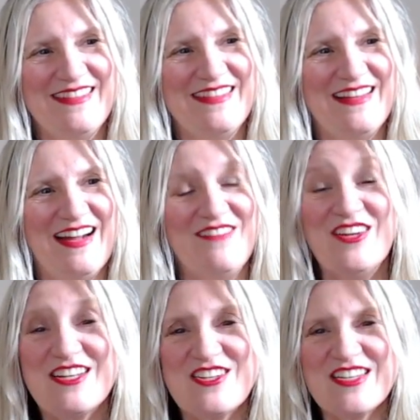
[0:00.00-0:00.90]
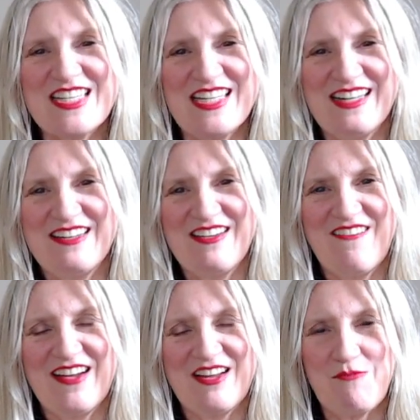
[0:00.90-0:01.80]
I'm interested in
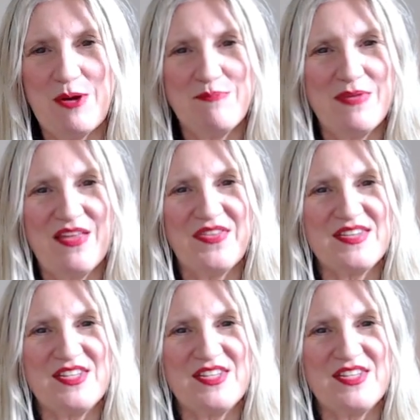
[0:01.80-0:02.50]
knowing what myths